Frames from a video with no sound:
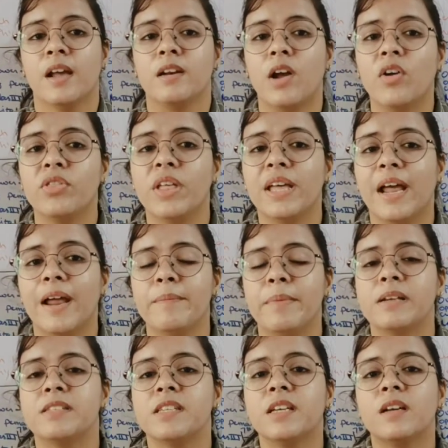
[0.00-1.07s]
Now there are
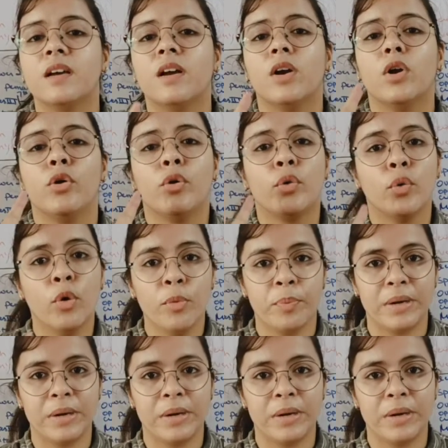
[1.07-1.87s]
basic two